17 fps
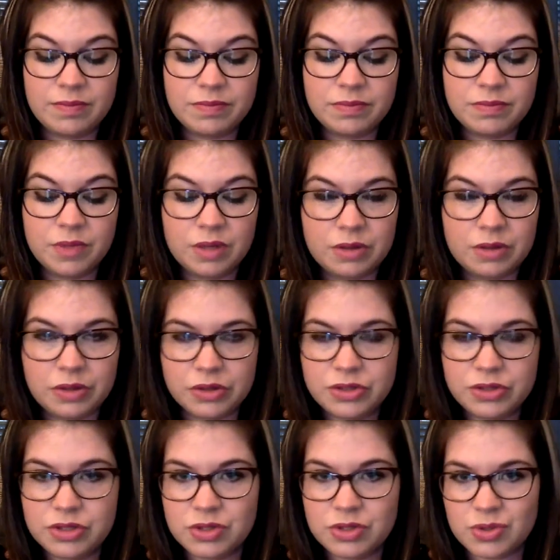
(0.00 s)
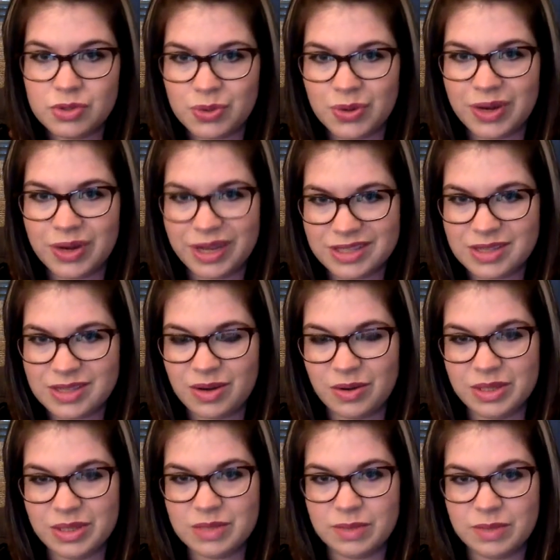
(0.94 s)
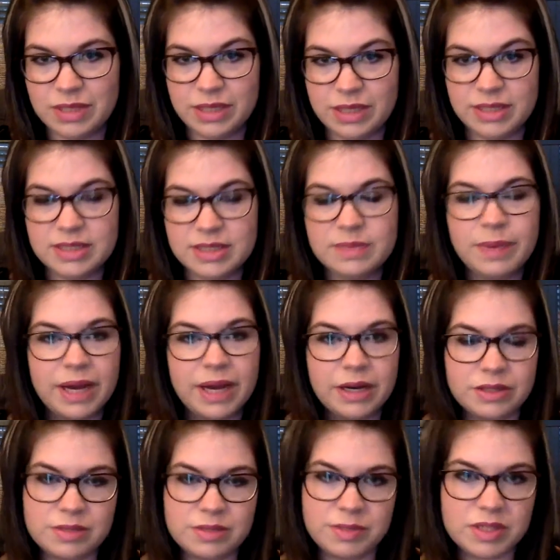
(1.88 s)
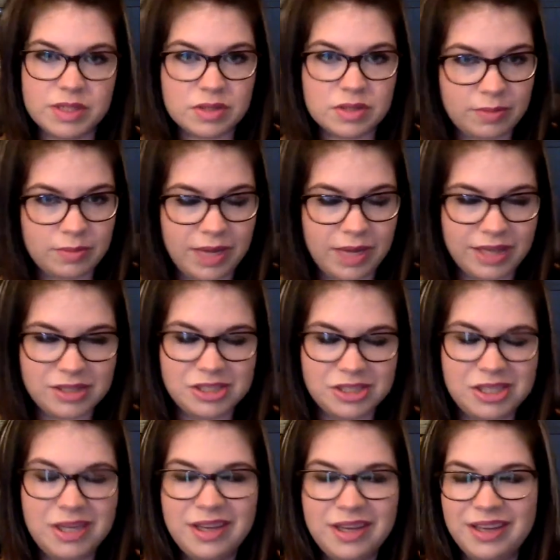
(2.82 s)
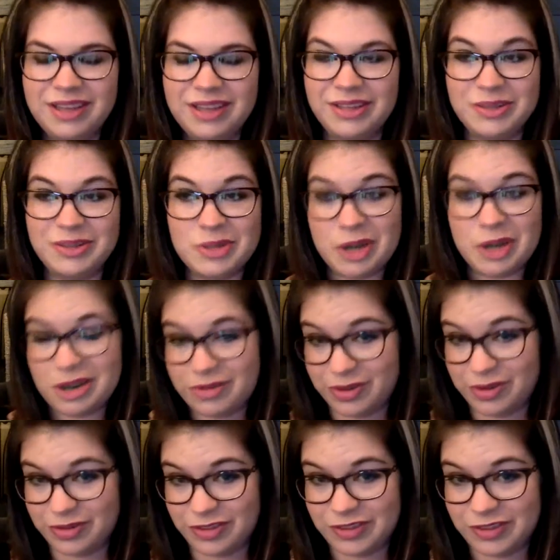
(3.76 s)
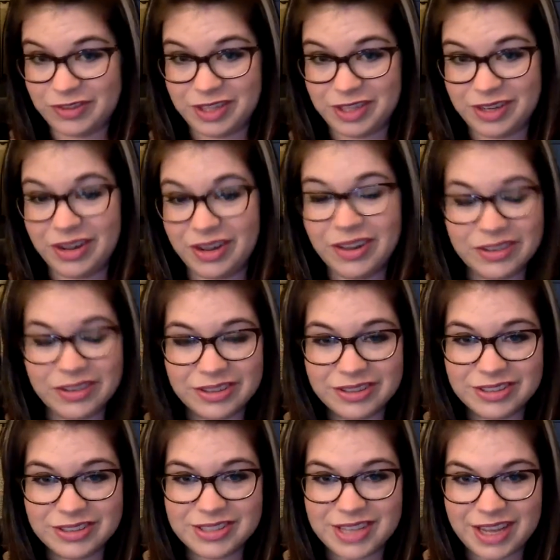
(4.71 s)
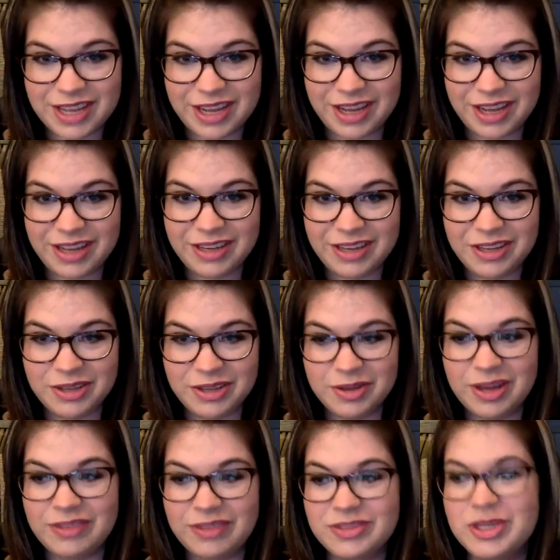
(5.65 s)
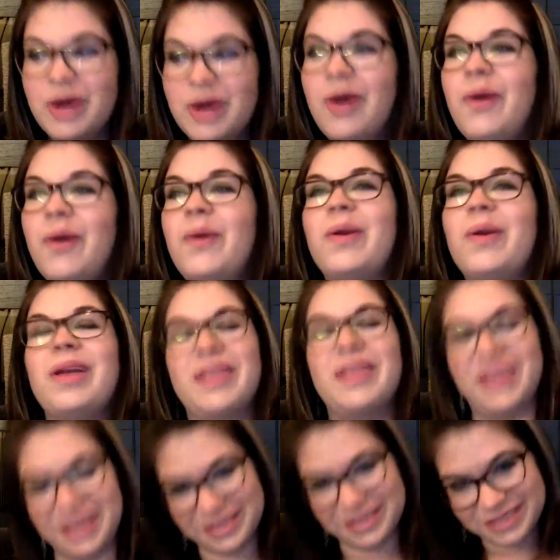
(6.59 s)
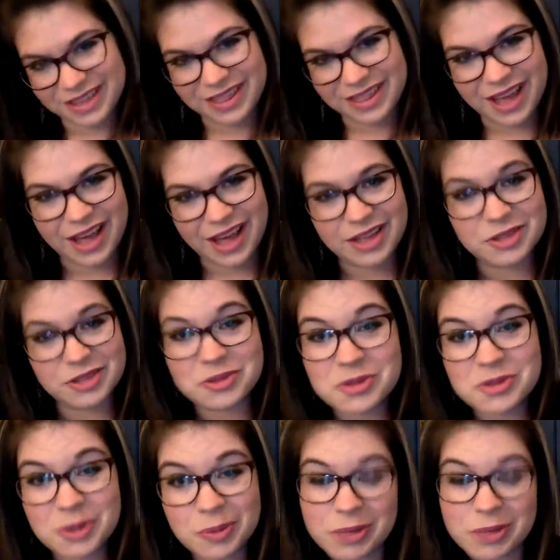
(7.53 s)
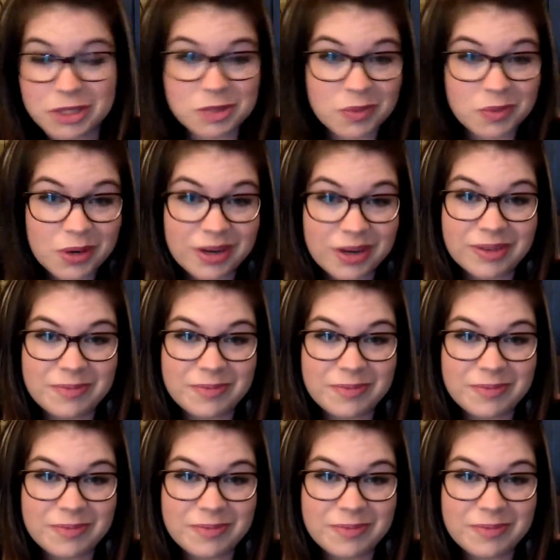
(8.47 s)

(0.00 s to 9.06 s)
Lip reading: your story is always one that inspires me so much. You started for $50, and you have totally done that and so much more.